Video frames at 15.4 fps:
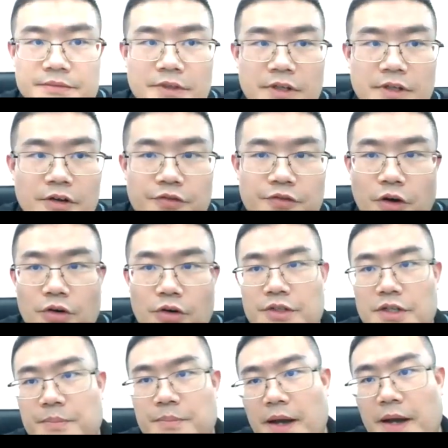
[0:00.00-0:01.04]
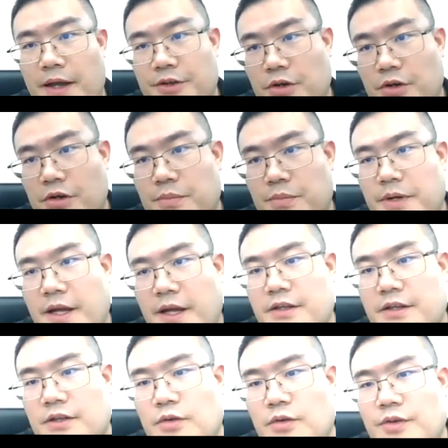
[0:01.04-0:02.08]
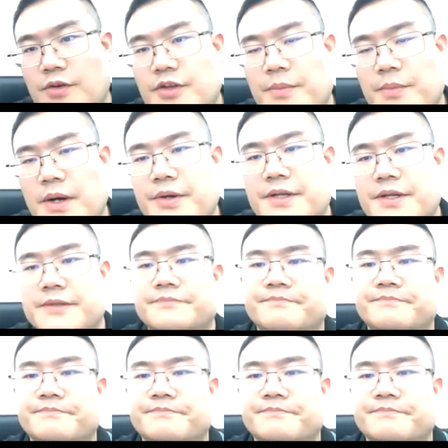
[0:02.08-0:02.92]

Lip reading: followed by Europe and North America.